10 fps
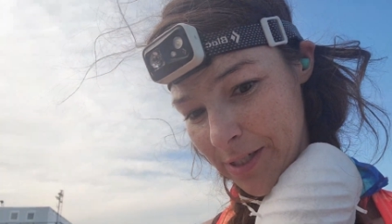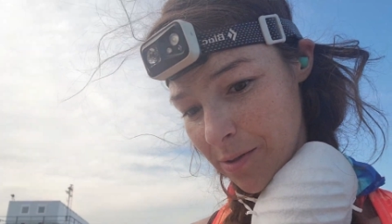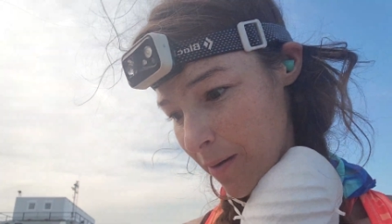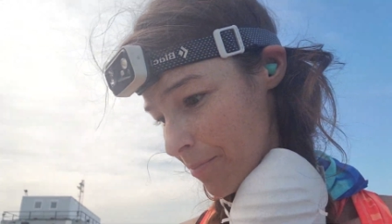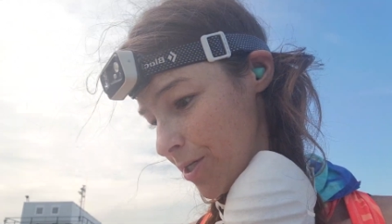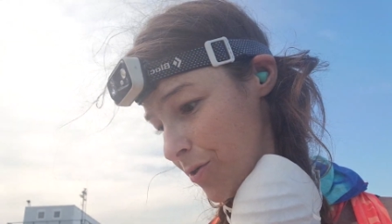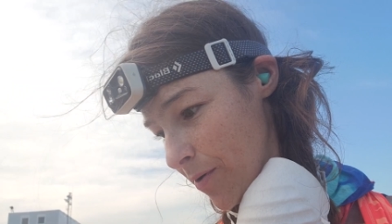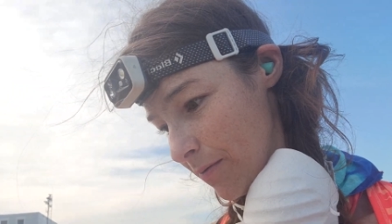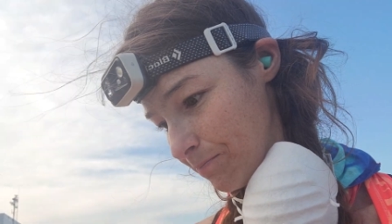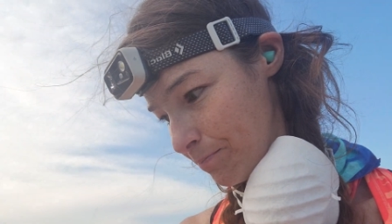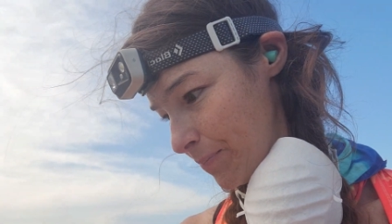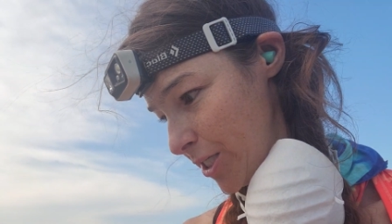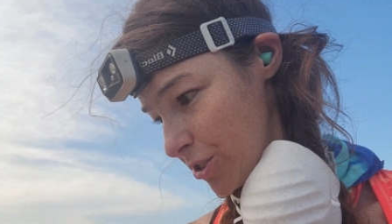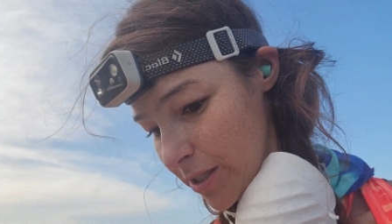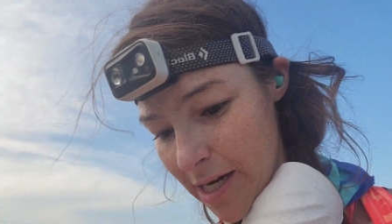We could probably do a
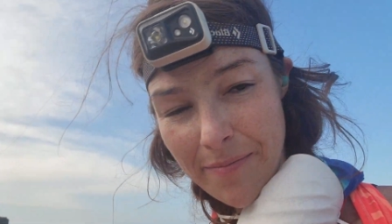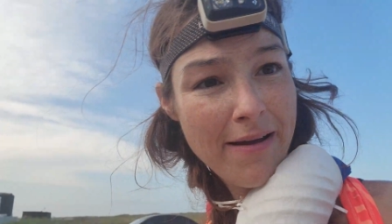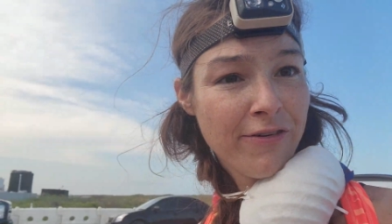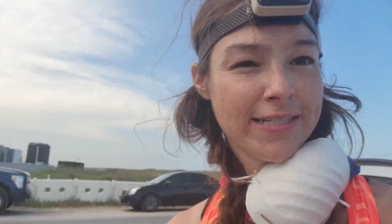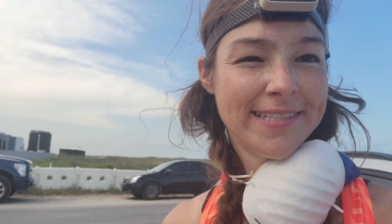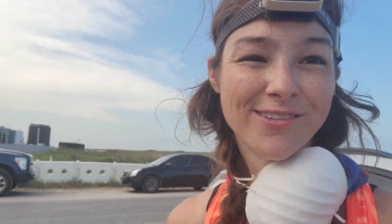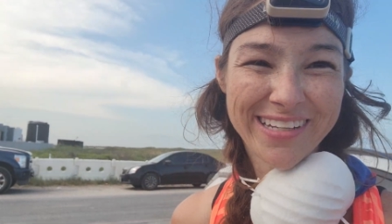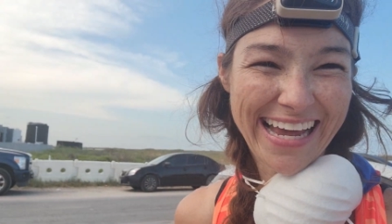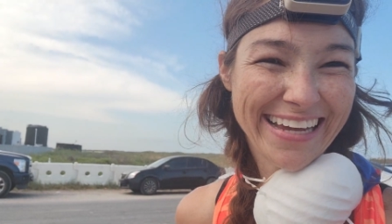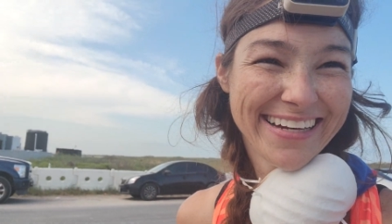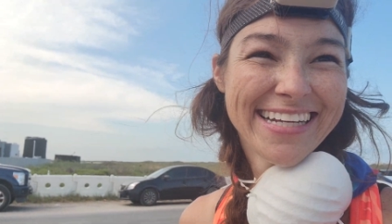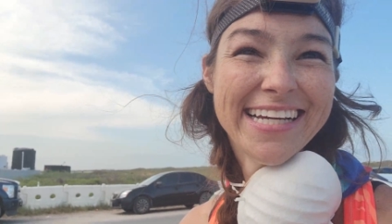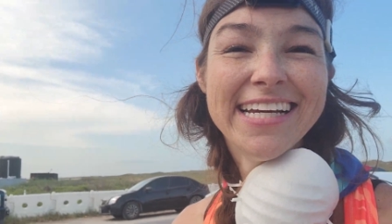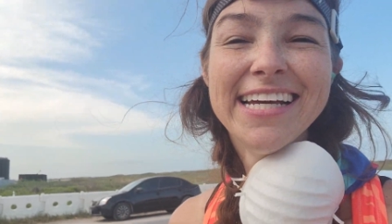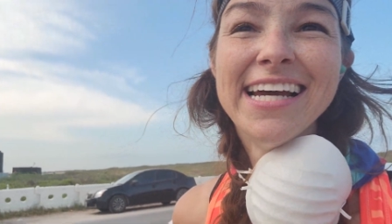beach cleanup every single night
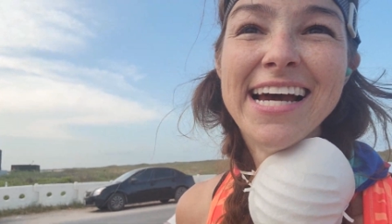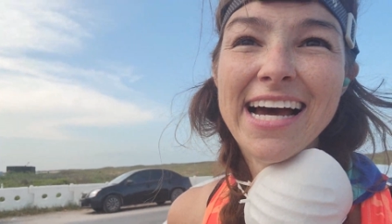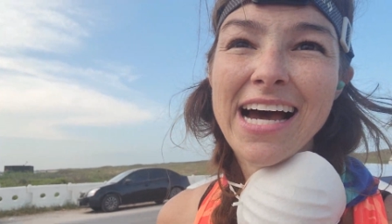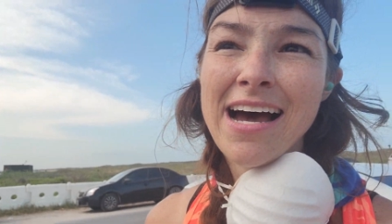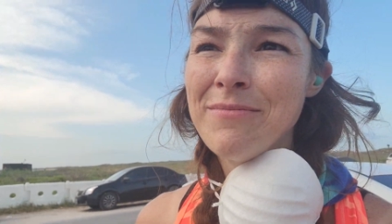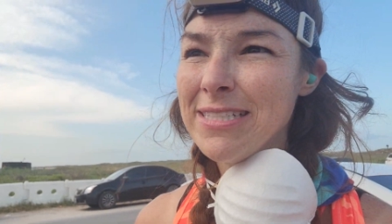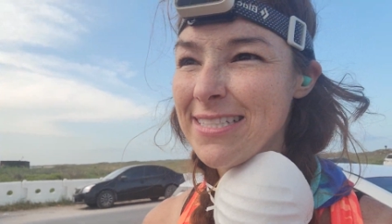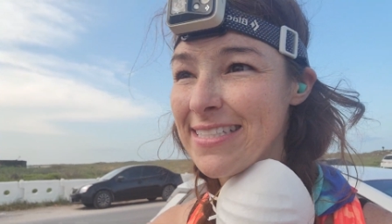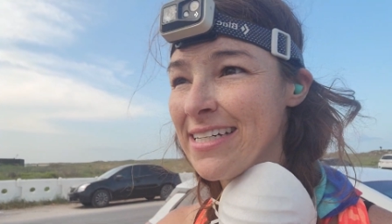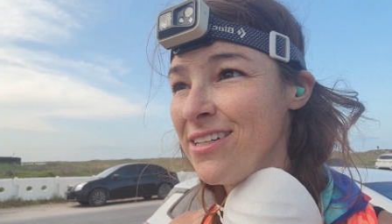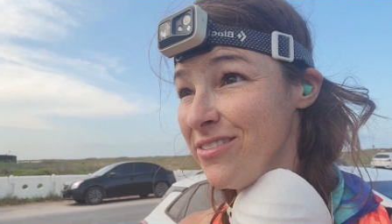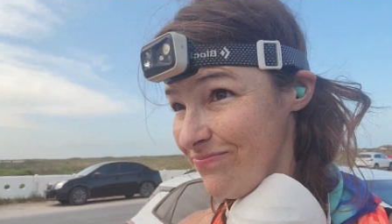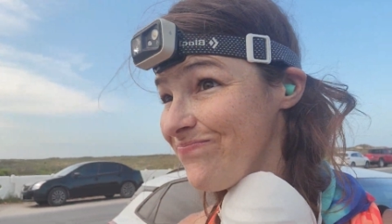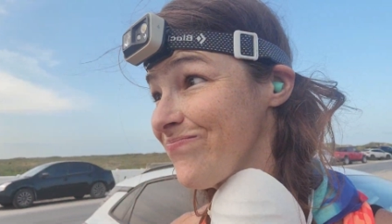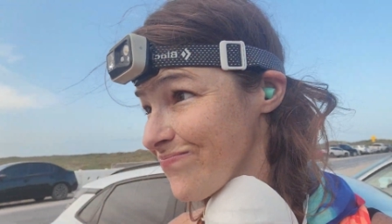um, and still
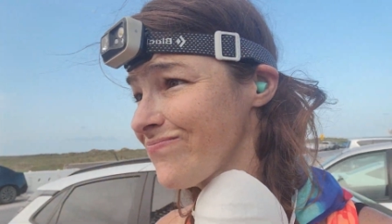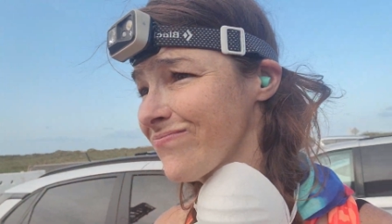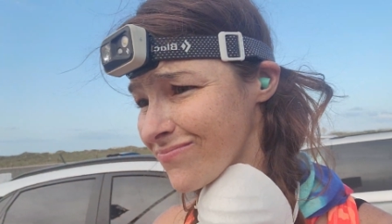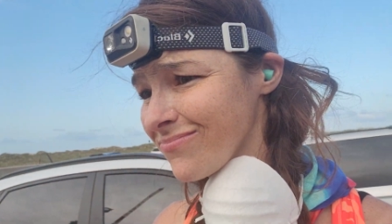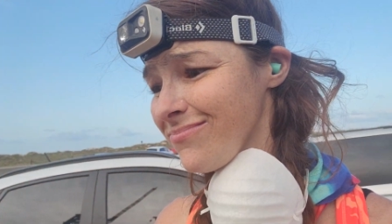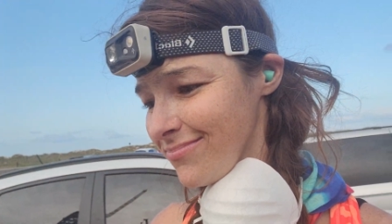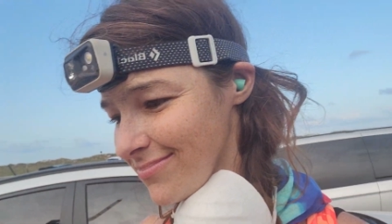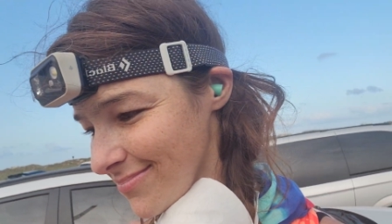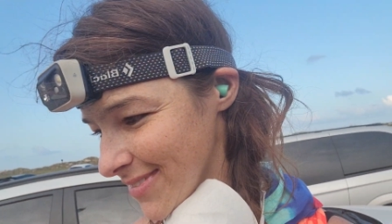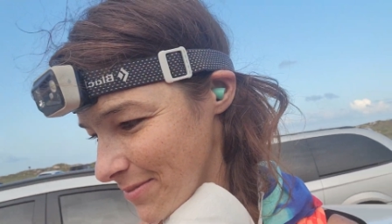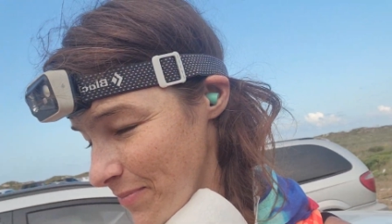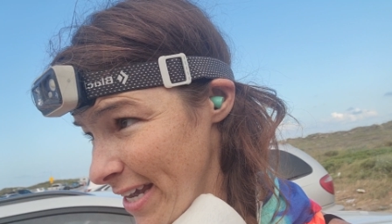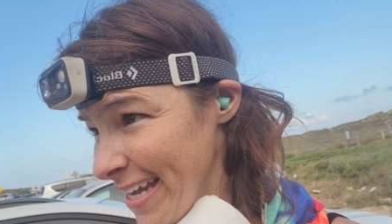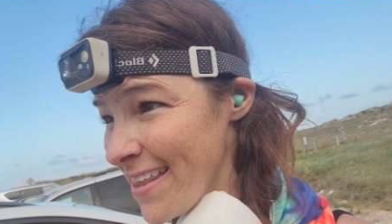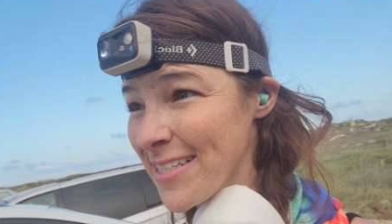
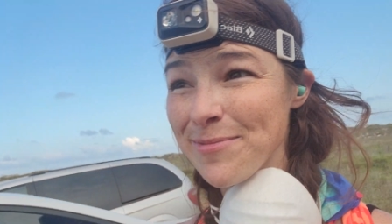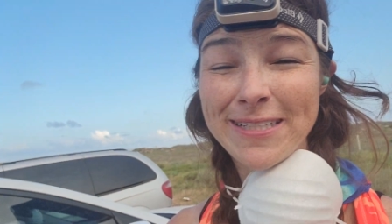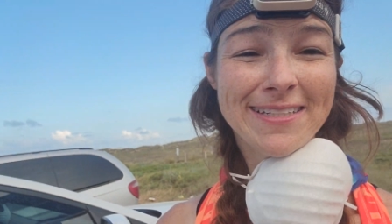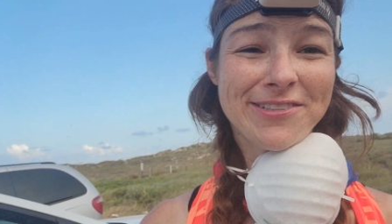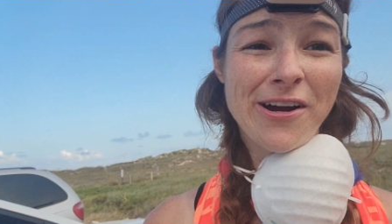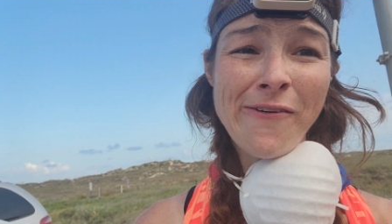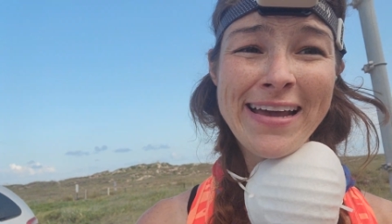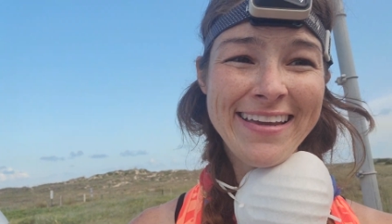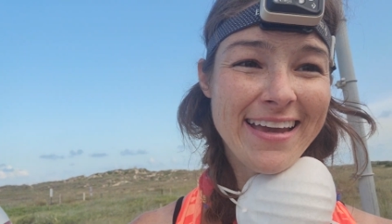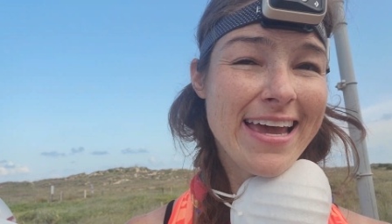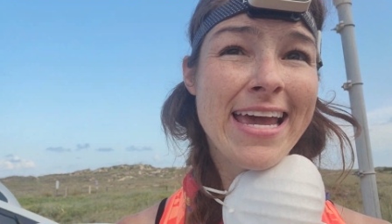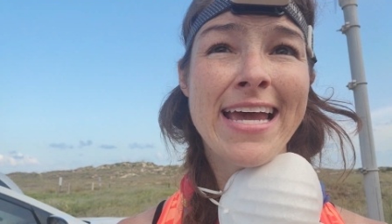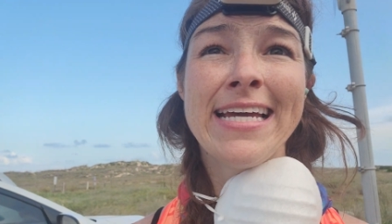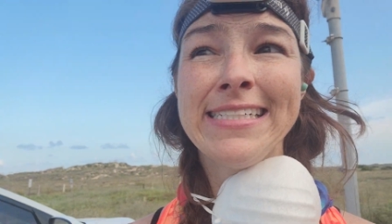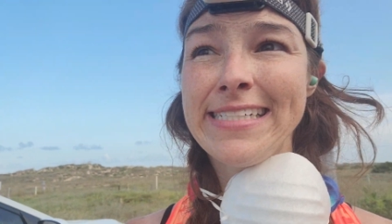but yeah, this place is growing
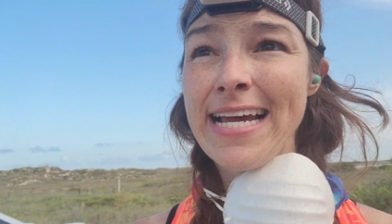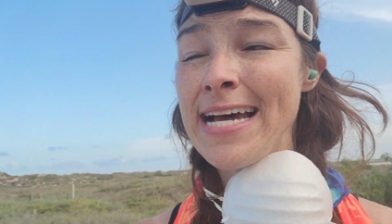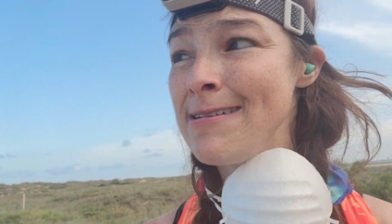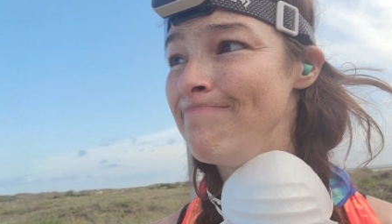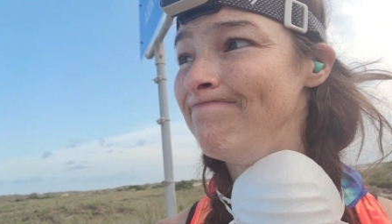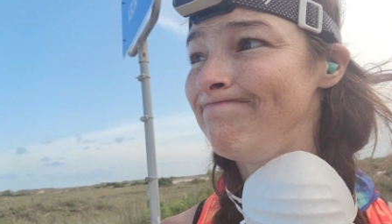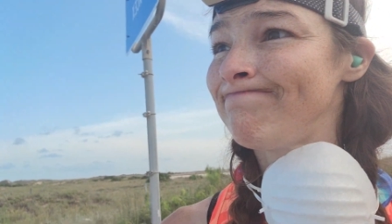and um,